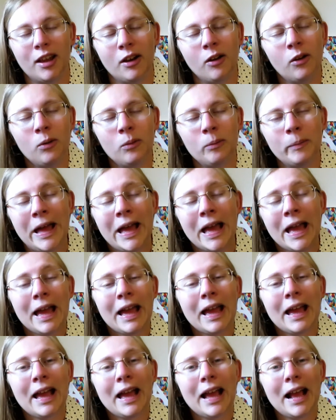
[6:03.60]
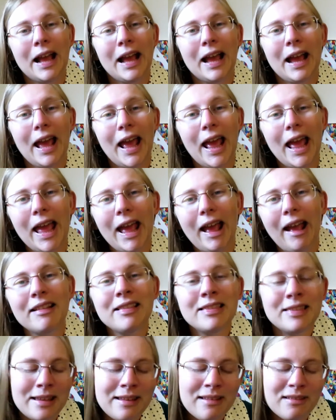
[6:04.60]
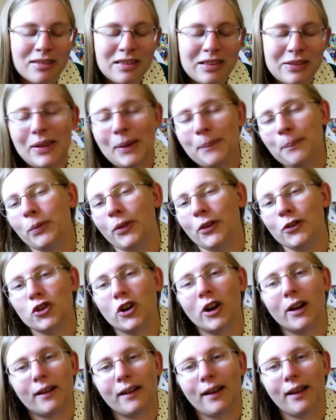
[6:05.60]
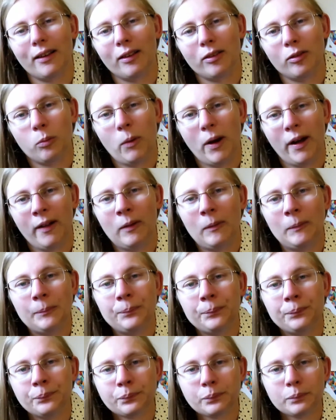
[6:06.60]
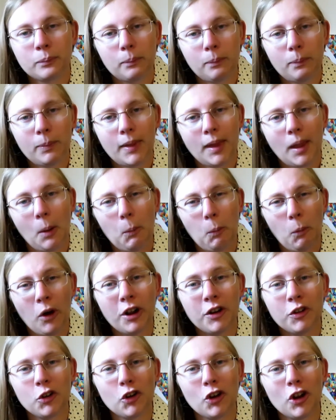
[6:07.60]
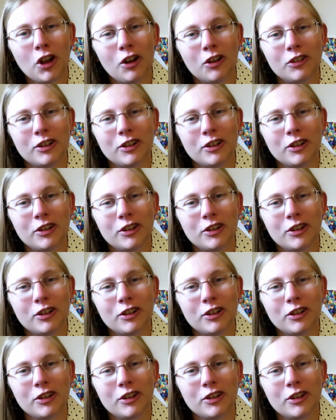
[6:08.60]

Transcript: a home. And they skip the truck as well. Wandering